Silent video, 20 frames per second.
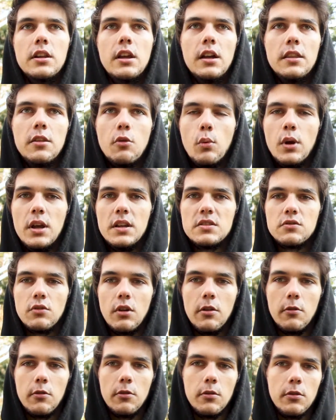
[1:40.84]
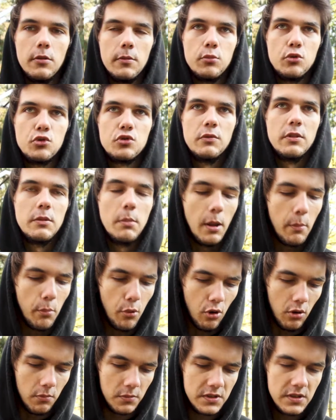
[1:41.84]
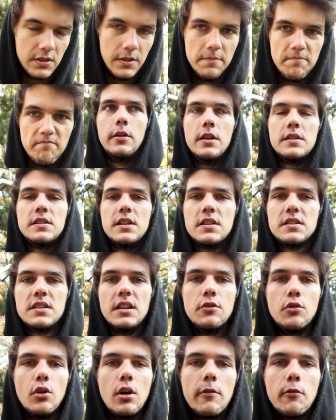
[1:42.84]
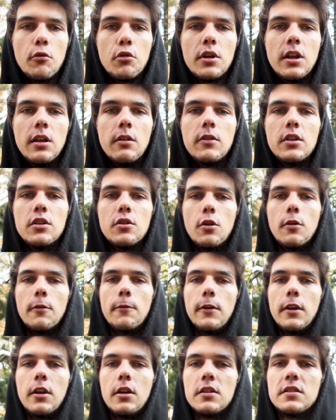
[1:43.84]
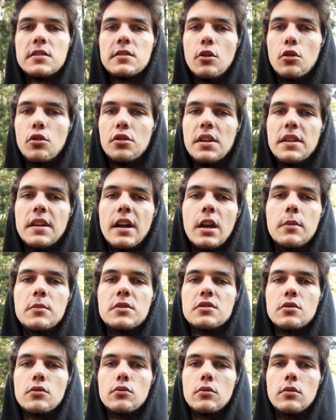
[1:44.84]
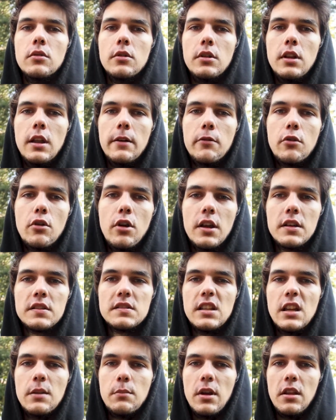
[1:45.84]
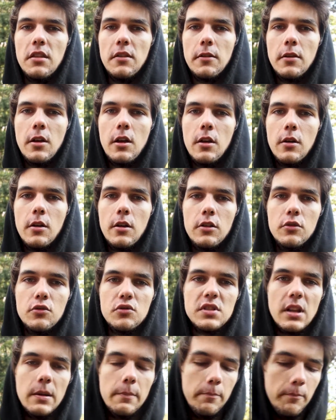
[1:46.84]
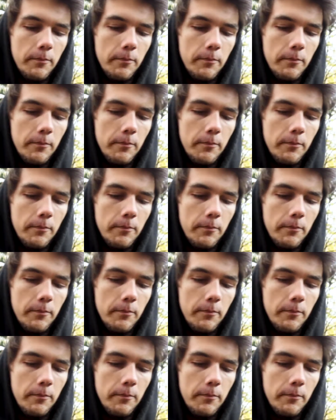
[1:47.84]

the other way, so I will push with my palms. As I said, you are working with your fingers all the time, so never relax them and use them.